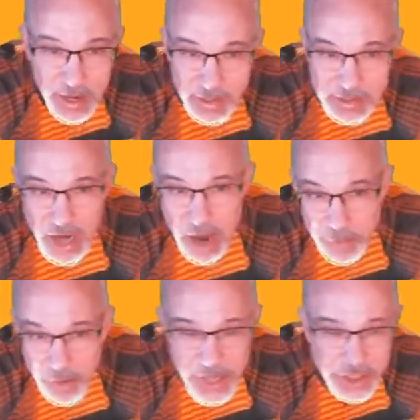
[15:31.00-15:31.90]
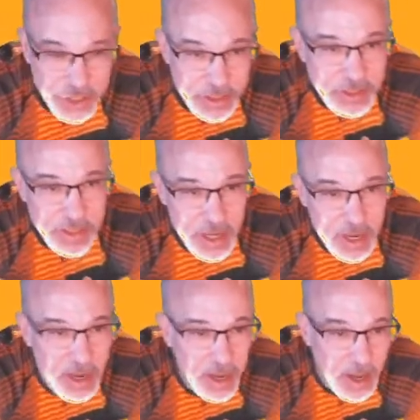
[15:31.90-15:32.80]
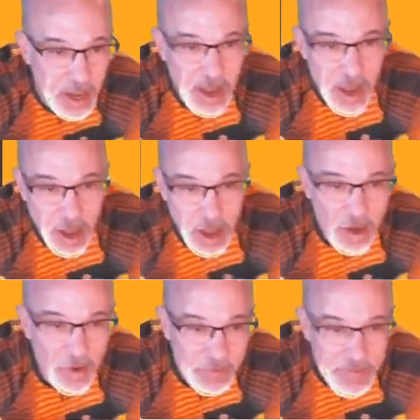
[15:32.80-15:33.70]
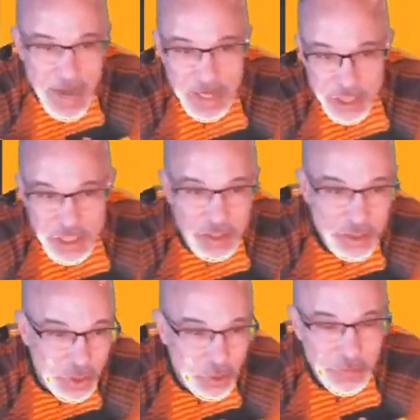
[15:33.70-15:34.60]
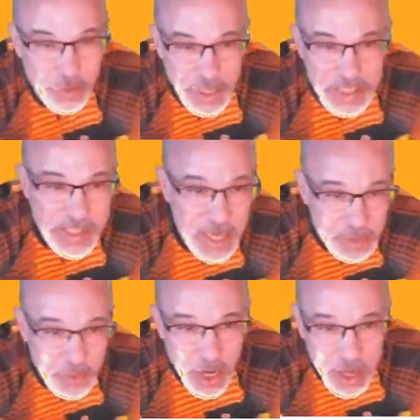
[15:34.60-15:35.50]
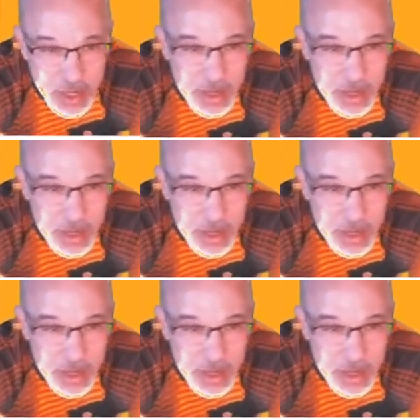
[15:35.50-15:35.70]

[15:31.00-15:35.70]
the operations of managing the server, etc.